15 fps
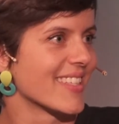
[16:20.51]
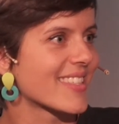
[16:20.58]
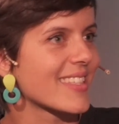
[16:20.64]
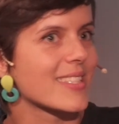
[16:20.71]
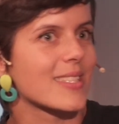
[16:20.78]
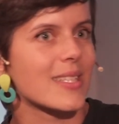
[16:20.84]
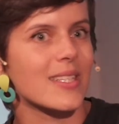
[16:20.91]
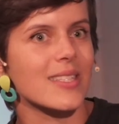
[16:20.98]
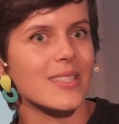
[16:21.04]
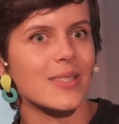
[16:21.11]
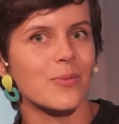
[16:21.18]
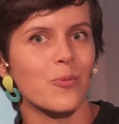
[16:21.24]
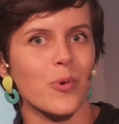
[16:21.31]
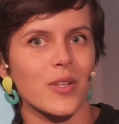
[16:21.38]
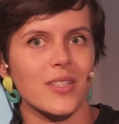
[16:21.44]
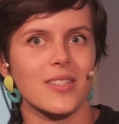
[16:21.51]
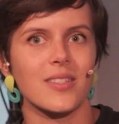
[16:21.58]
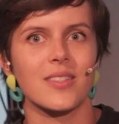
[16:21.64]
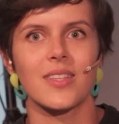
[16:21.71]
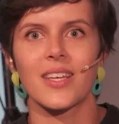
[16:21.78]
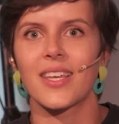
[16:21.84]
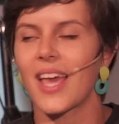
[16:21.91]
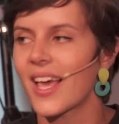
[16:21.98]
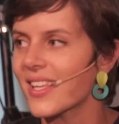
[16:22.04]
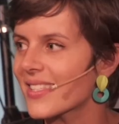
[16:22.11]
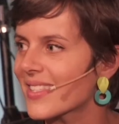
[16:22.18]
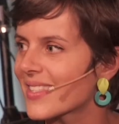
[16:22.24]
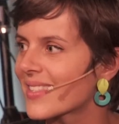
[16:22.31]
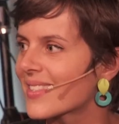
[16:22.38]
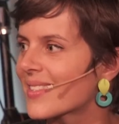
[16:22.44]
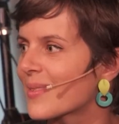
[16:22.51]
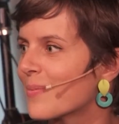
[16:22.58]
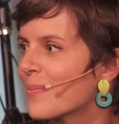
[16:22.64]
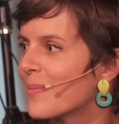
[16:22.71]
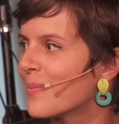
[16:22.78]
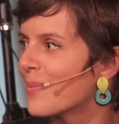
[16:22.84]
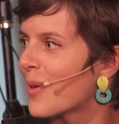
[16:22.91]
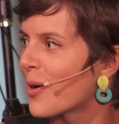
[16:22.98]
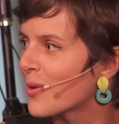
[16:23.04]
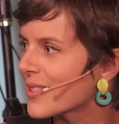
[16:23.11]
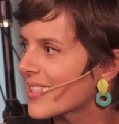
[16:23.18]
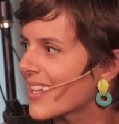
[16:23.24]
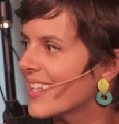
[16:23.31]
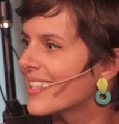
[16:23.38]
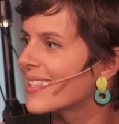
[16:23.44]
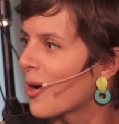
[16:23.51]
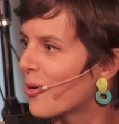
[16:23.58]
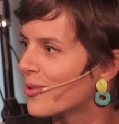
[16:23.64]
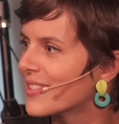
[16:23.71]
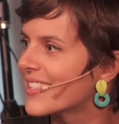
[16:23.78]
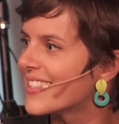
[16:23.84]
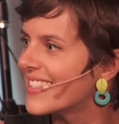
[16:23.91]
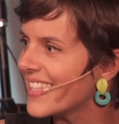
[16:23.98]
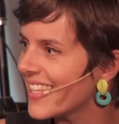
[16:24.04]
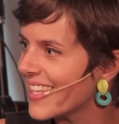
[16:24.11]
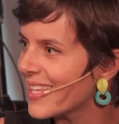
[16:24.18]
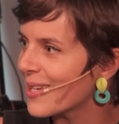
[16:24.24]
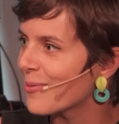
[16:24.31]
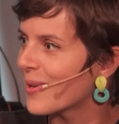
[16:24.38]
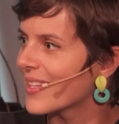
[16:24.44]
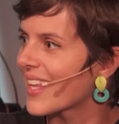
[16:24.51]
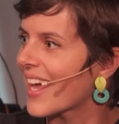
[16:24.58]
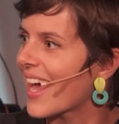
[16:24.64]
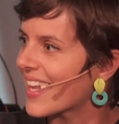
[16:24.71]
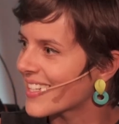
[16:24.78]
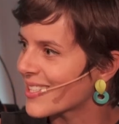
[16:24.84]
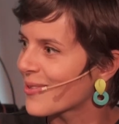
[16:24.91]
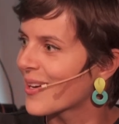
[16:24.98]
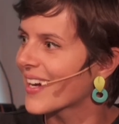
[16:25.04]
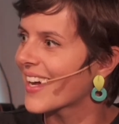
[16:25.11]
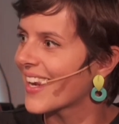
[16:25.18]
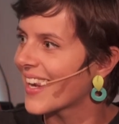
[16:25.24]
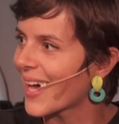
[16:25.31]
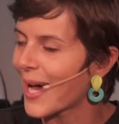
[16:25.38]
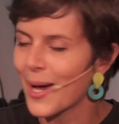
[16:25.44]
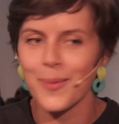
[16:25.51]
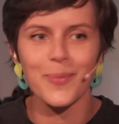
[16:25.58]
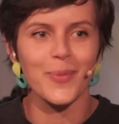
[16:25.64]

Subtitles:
This is what the guests mostly don't see when they enter a club.